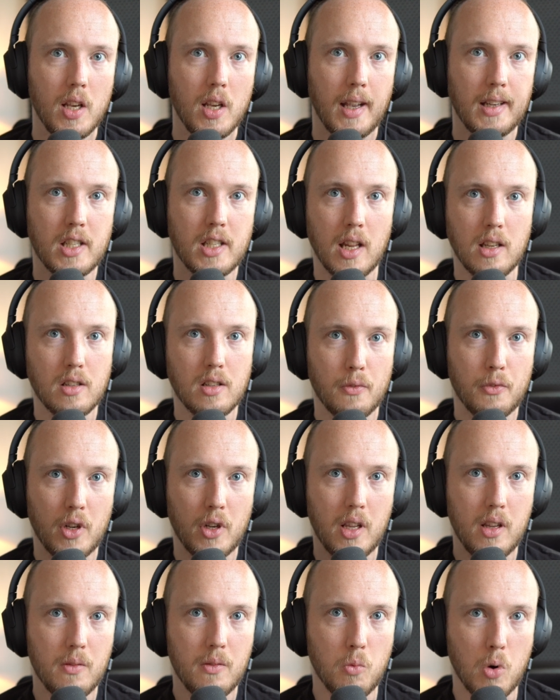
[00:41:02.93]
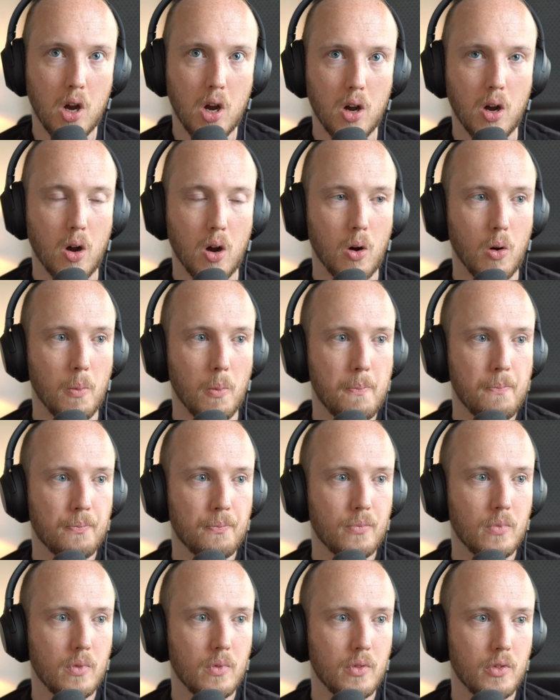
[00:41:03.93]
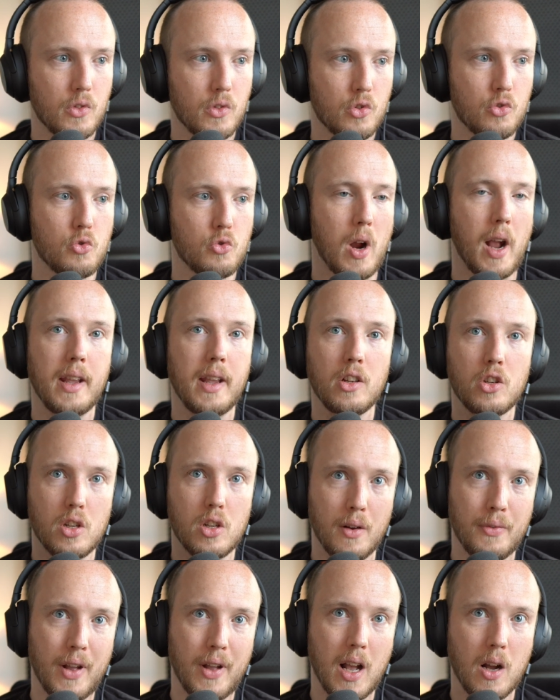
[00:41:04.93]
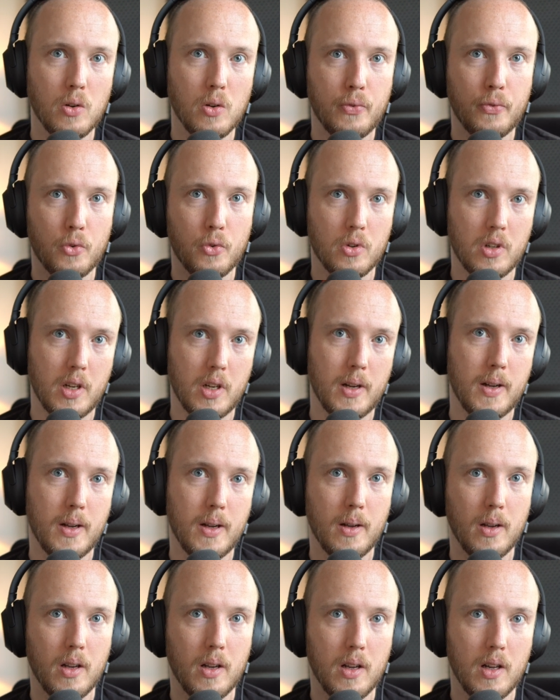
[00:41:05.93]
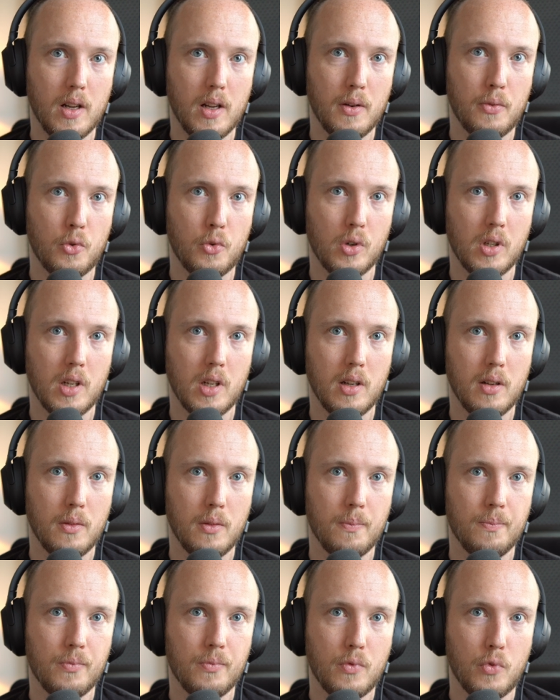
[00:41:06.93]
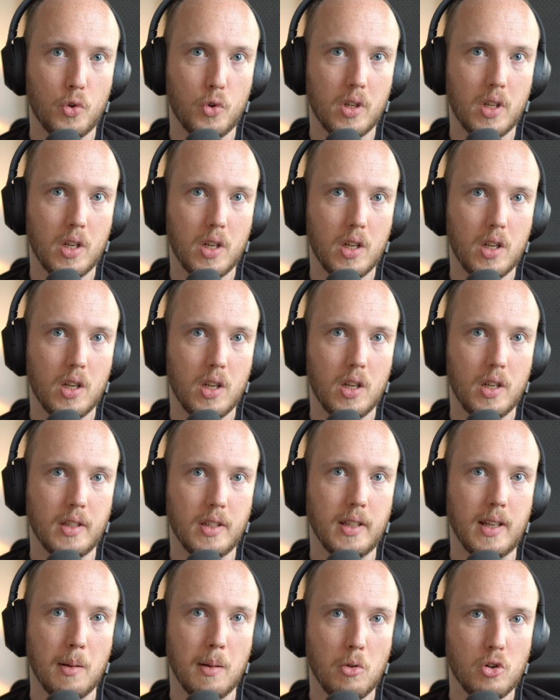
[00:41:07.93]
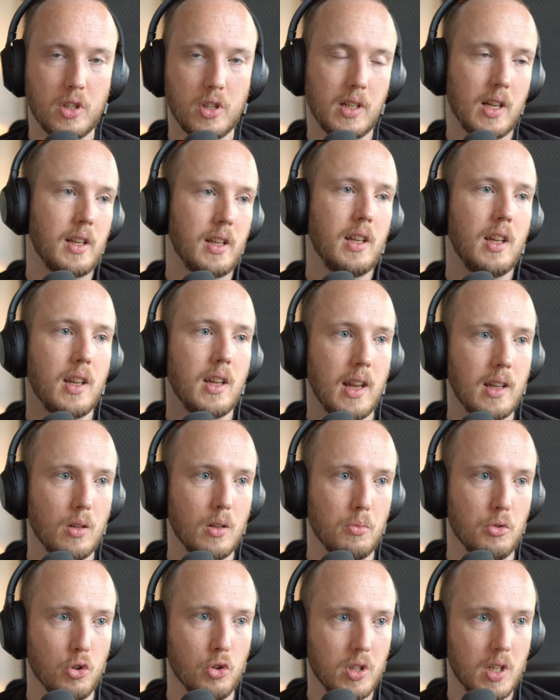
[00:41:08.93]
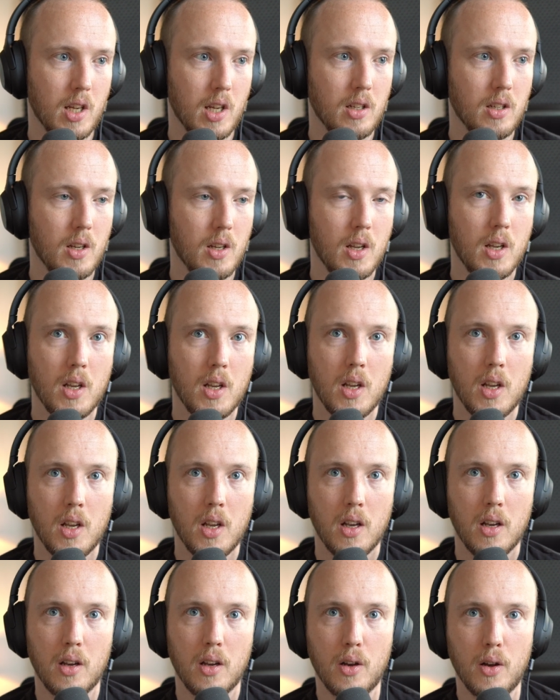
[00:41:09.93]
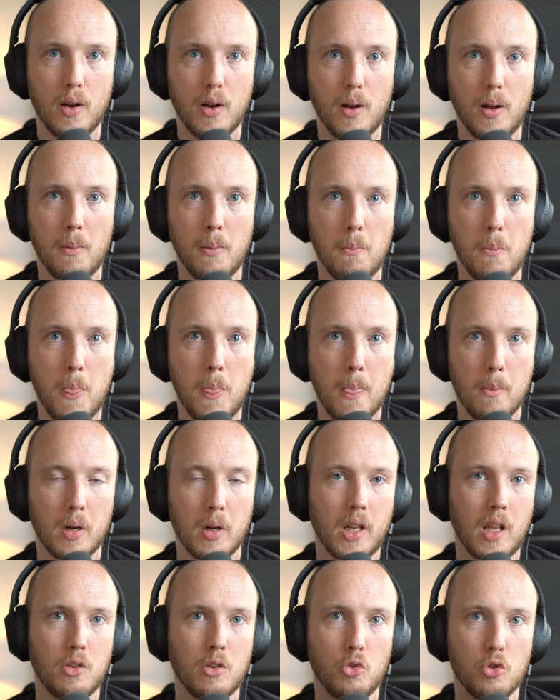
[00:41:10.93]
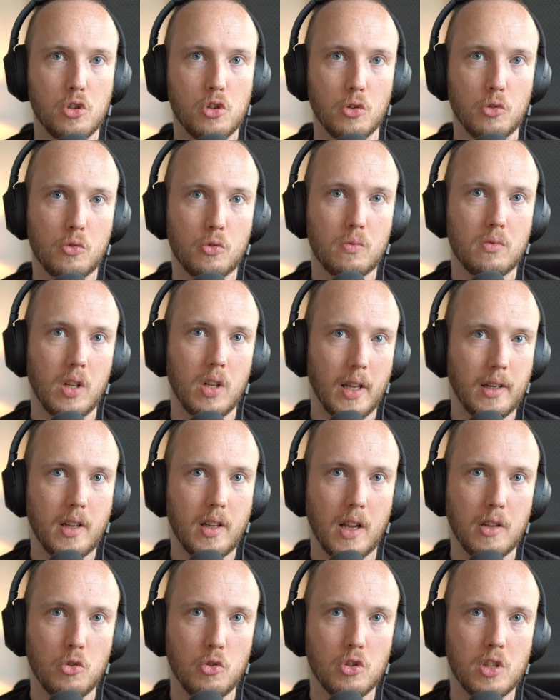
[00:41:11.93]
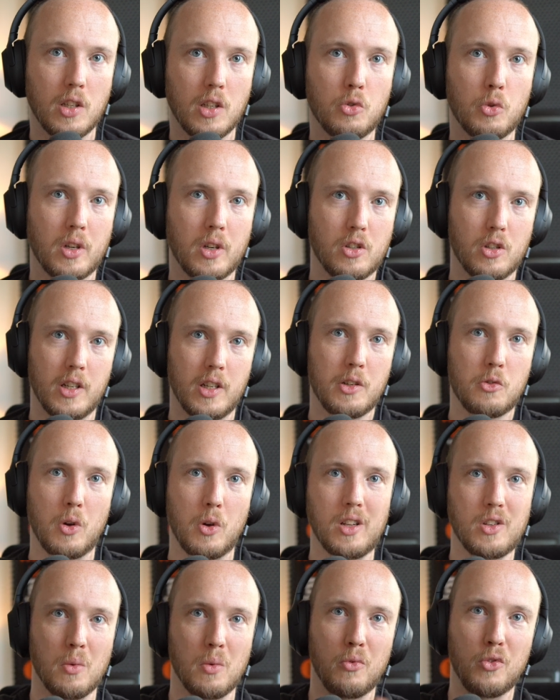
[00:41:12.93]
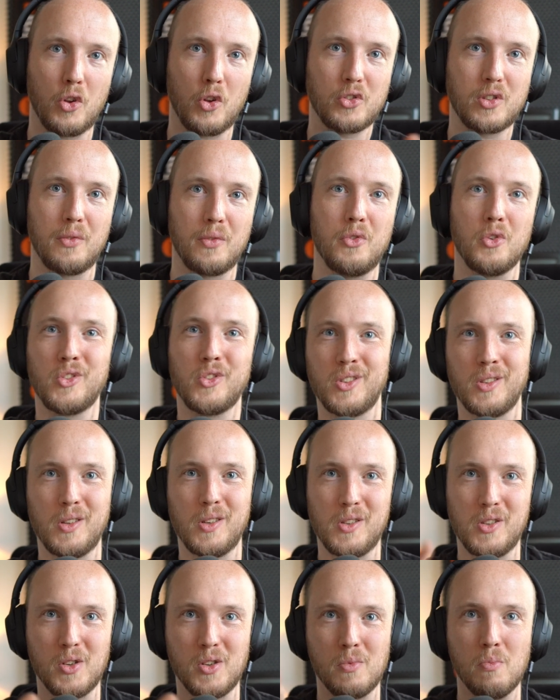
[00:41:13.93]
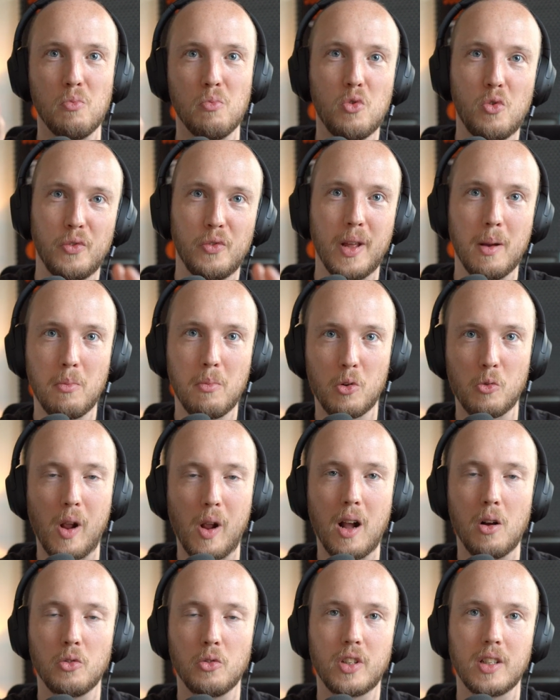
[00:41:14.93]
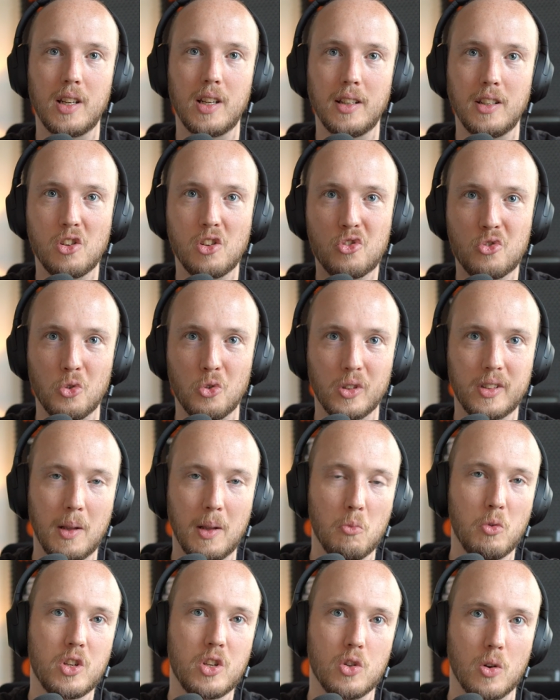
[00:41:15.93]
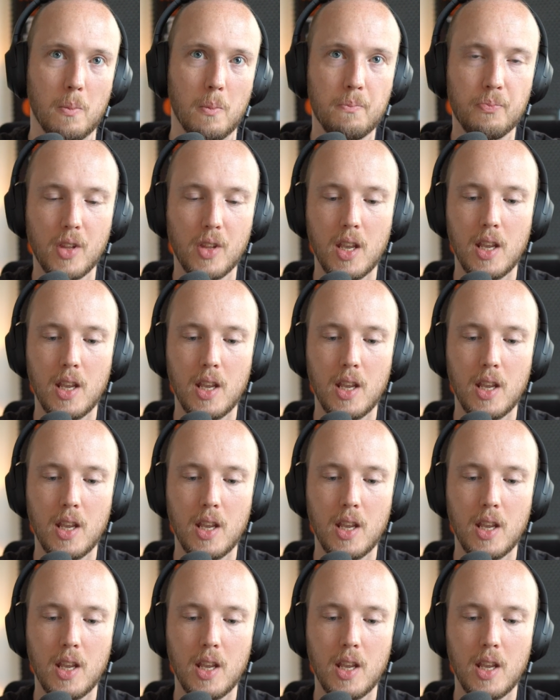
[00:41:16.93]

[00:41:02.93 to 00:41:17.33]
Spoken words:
extensively while trying stuff out for the demo scene. I didn't end up using it, but I used it to actually create some velocity fields and just move them around and then distort them with some